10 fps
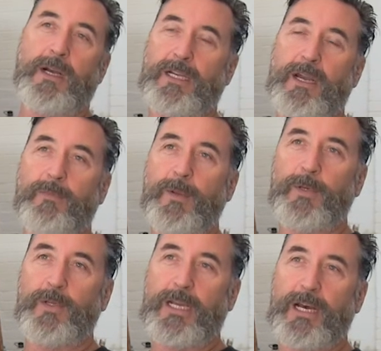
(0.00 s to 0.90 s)
I can't
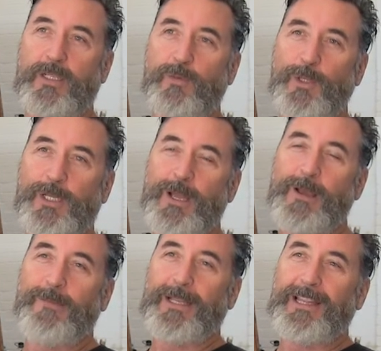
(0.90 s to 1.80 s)
remember who the artist was,
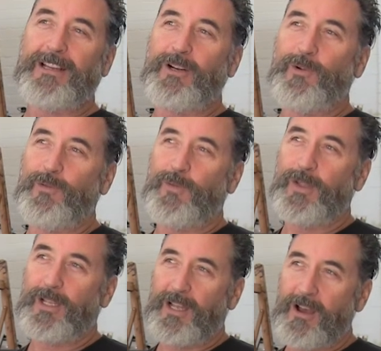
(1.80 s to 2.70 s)
but
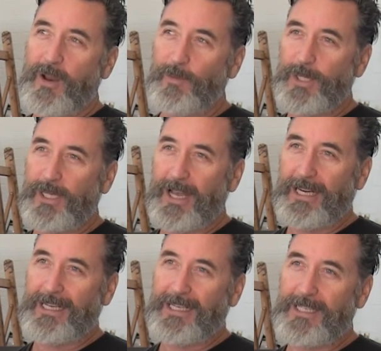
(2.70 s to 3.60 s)
the line was like,